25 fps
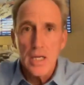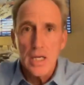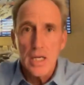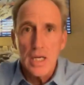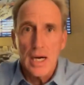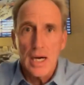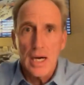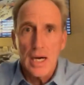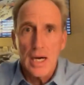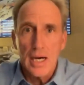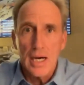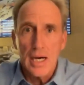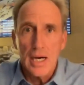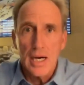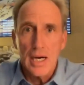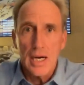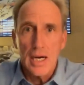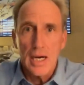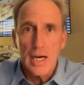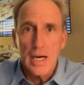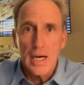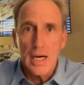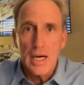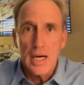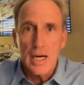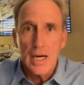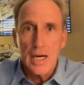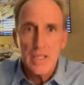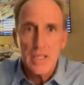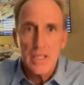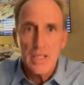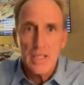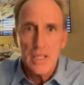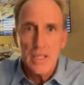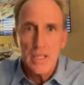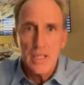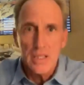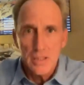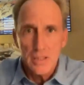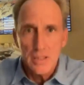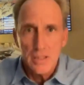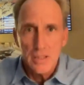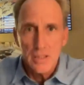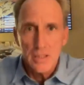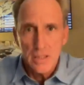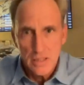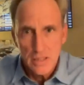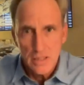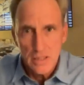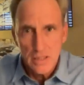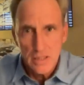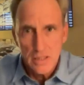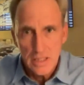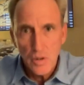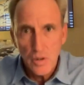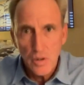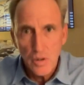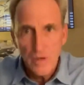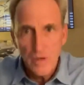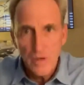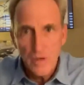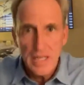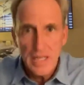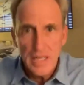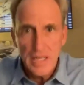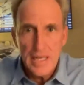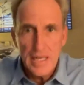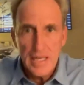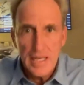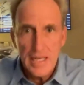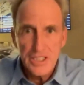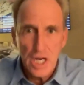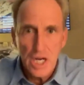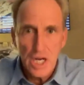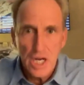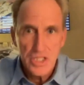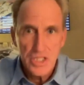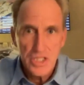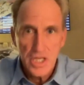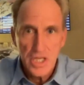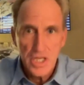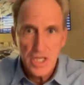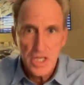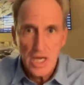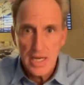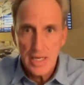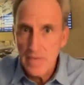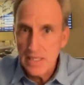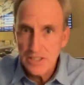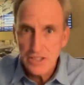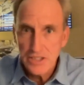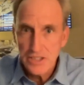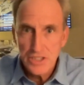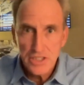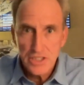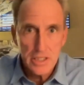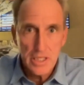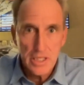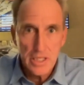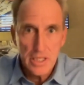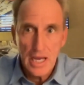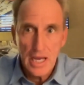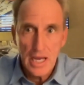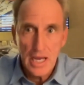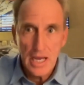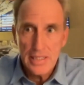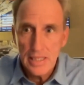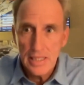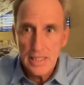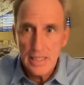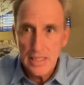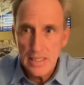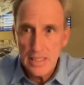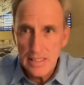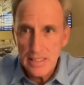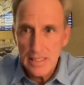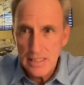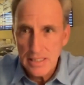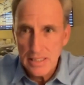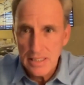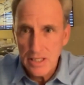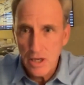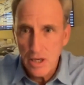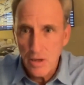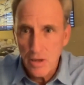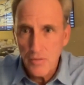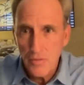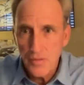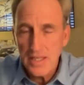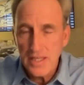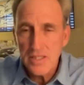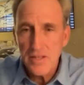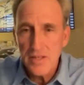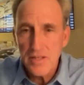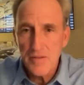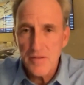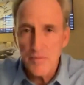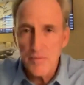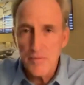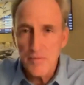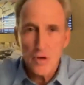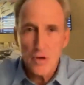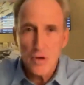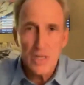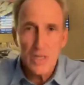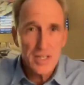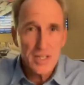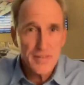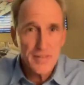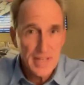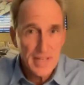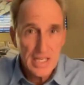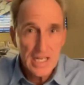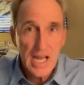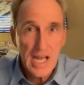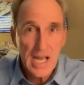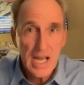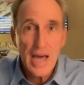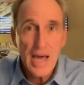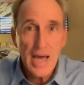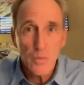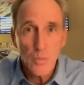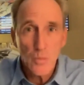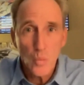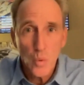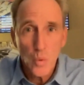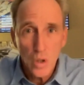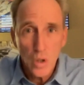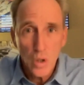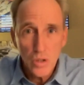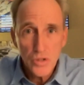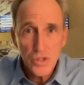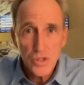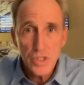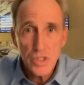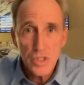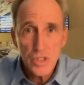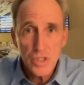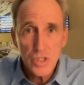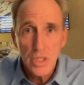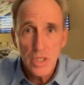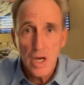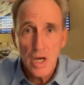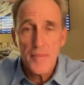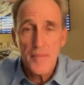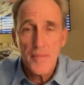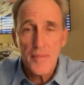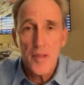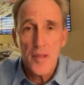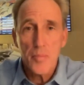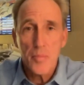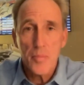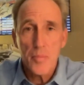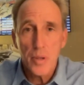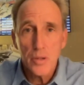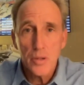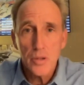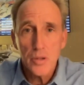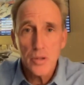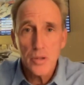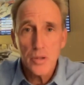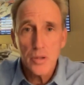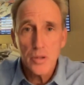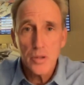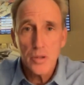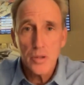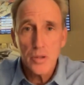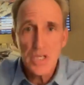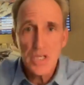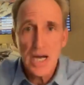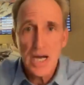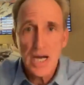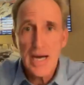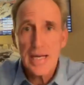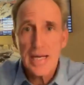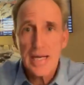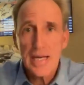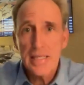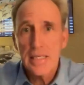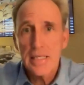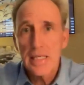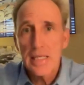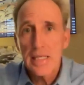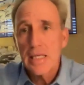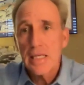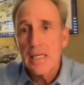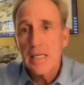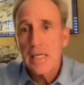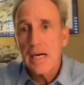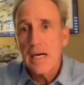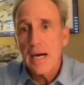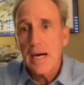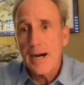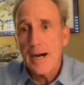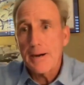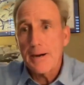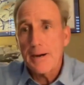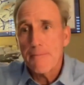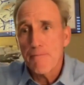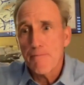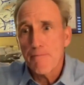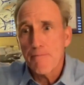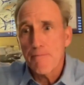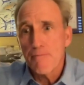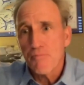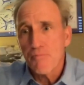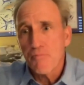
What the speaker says: the issue of the day. John Consani mentioned the idea that, you know, things have progressively gotten worse on the pollution side. I